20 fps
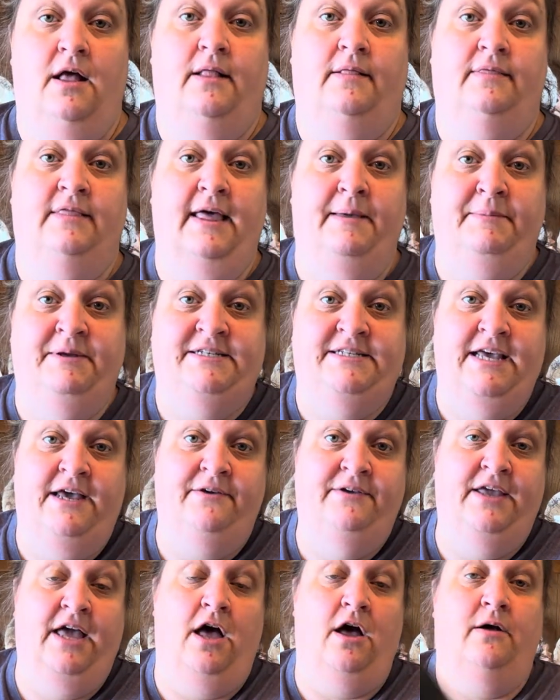Let me tell
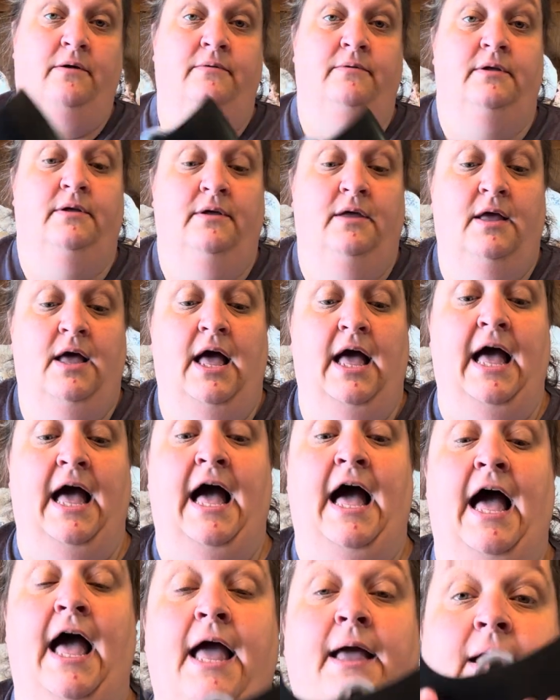y'all,
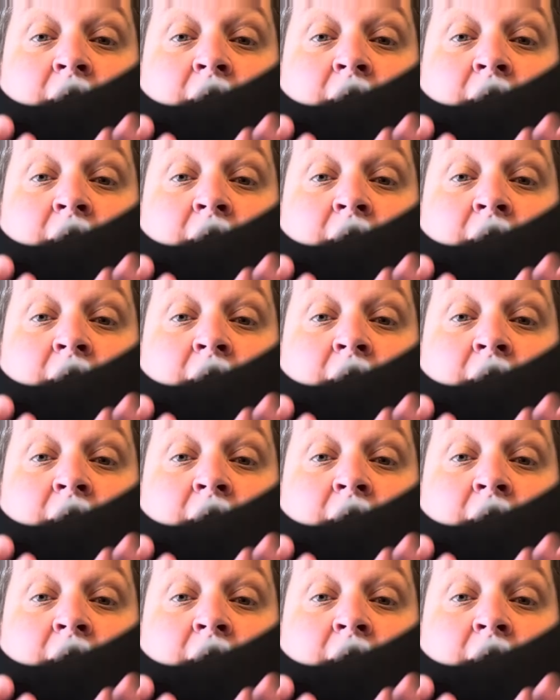I